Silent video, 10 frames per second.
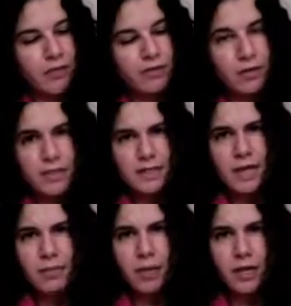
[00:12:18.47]
For
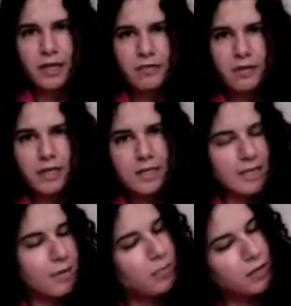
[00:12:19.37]
example, I'll give you an
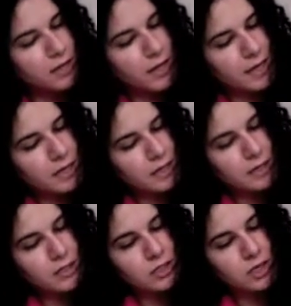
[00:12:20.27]
example in
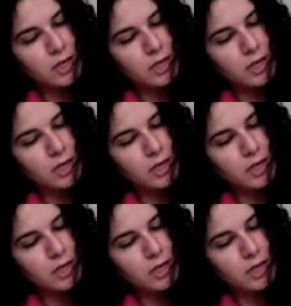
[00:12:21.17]
English.